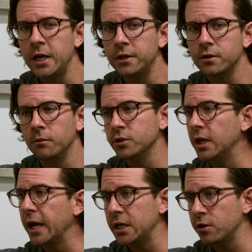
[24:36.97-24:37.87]
almost
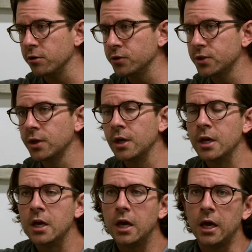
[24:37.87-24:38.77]
9 years,
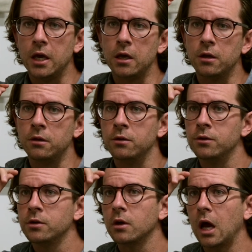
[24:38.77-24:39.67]
and